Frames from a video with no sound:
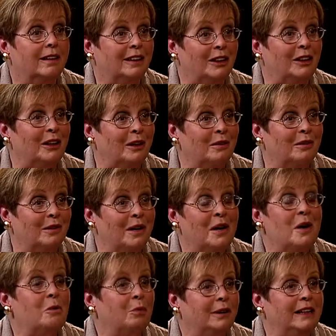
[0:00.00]
You know,
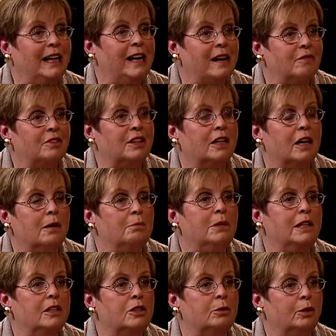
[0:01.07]
when they have to come
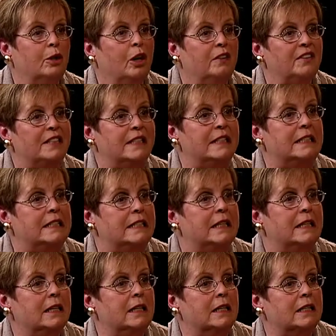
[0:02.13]
into an office and
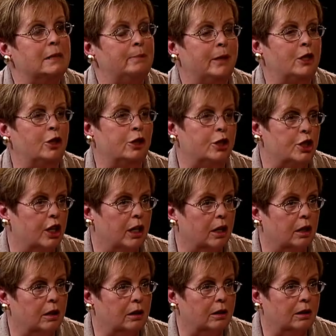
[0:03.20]
sit in a special chair,